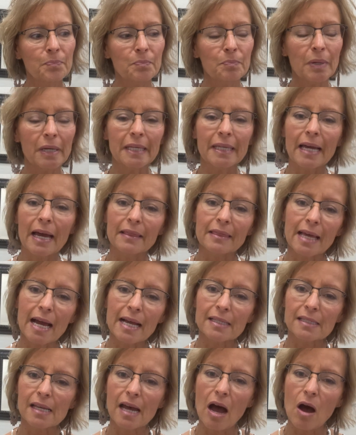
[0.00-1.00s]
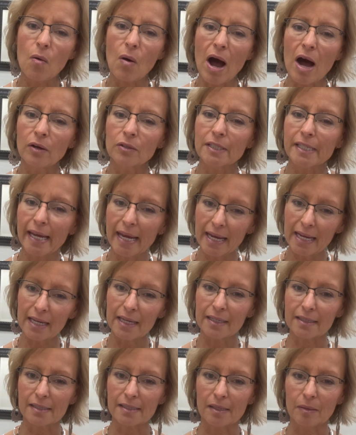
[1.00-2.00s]
But yet that's how I'll take
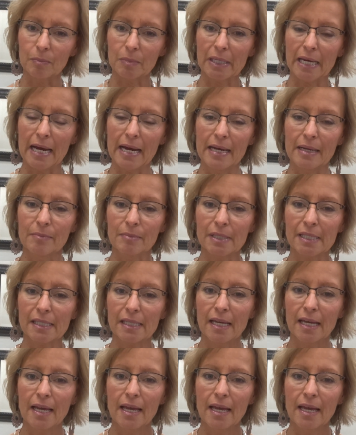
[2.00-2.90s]
it sometimes.